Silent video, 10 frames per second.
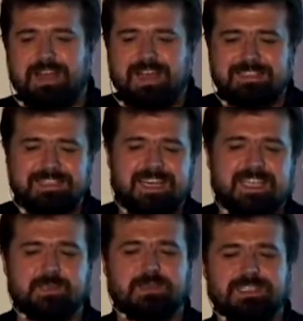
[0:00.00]
adding
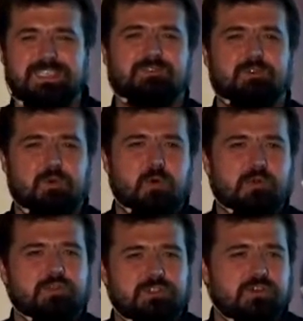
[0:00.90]
explicit for all
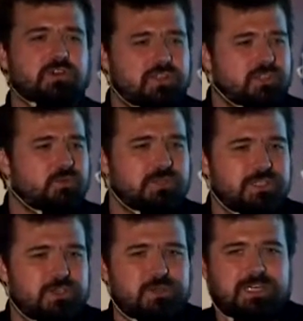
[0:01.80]
constructors was
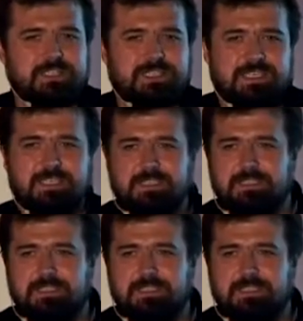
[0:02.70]
a good idea.